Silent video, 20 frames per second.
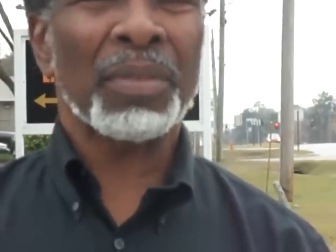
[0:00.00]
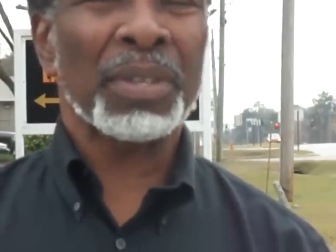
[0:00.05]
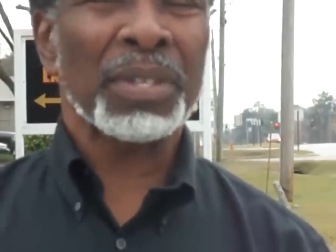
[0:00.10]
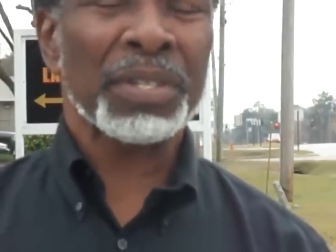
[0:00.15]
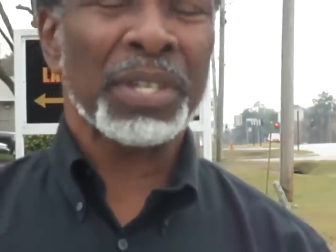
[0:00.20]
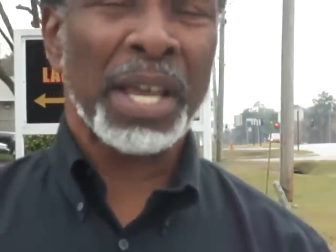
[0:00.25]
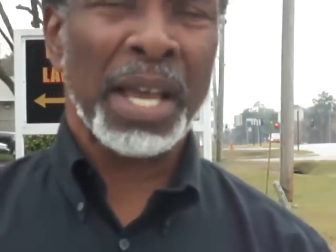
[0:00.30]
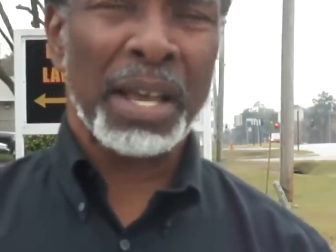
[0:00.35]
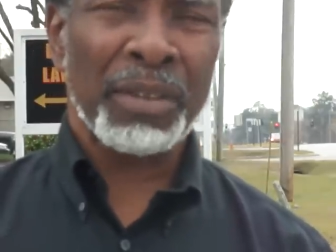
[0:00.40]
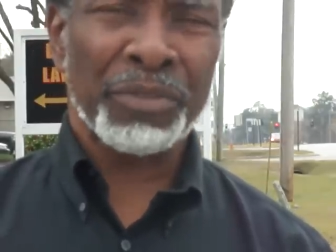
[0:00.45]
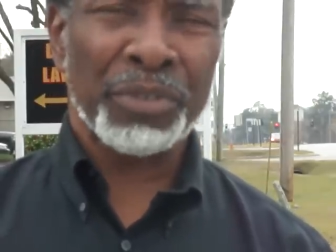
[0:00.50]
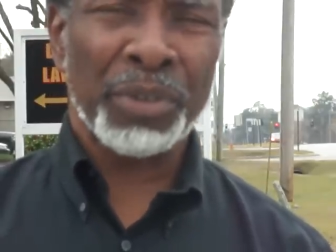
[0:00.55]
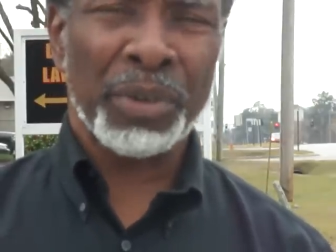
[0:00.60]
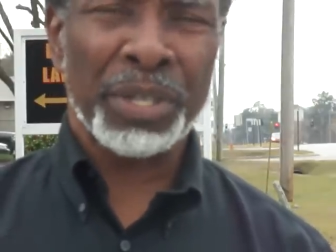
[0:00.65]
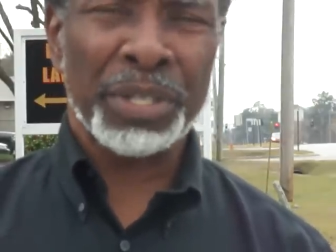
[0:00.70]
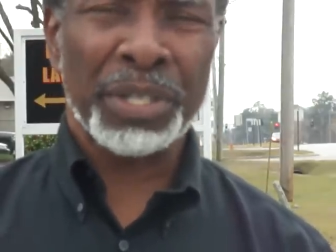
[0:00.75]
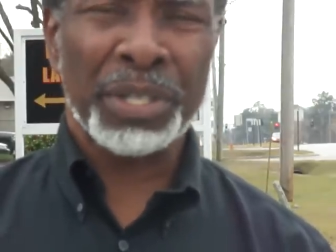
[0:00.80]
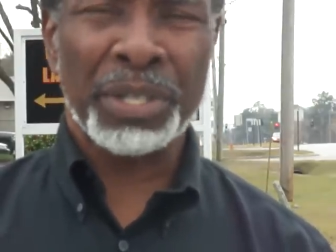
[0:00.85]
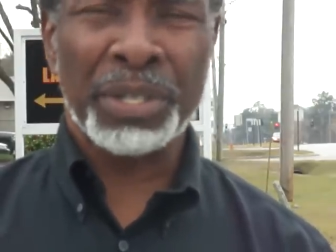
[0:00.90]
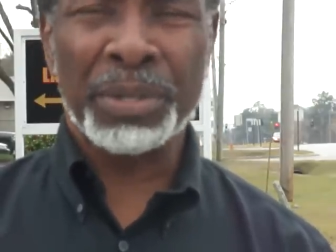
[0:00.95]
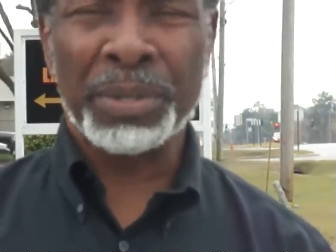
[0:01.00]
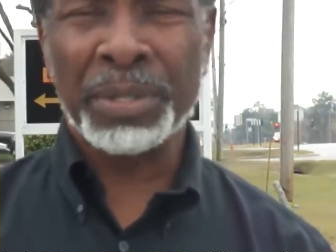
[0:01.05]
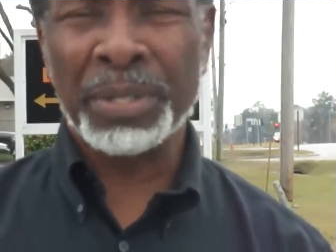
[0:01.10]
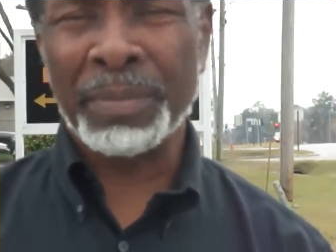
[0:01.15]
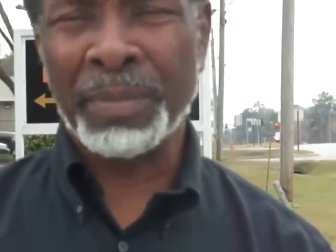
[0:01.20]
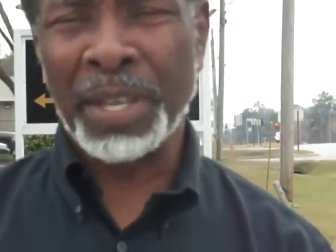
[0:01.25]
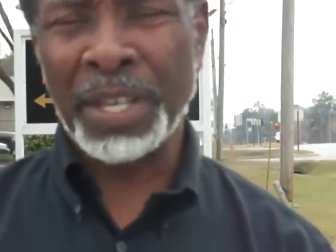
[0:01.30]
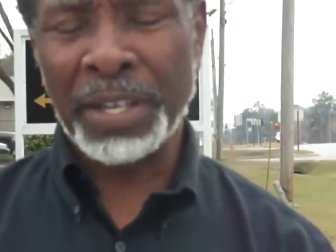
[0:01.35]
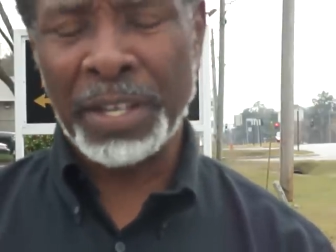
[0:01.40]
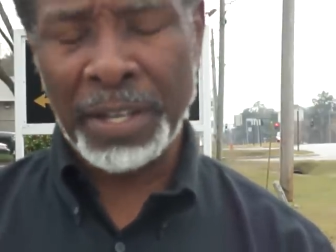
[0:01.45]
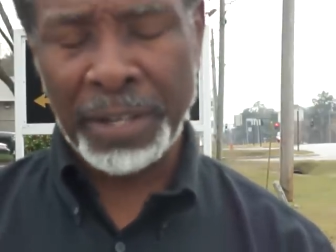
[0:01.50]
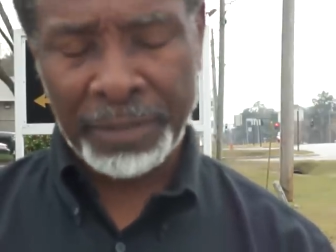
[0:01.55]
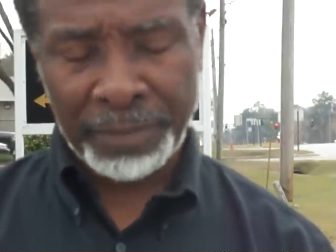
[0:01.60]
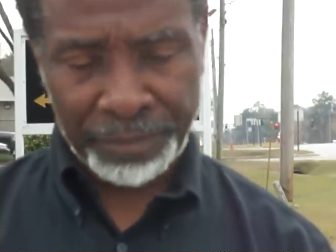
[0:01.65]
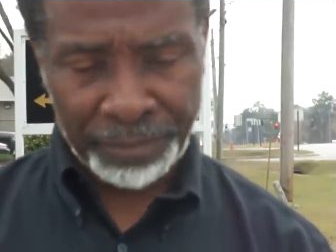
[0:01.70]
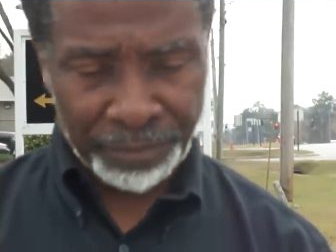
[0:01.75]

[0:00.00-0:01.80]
the South Georgia news media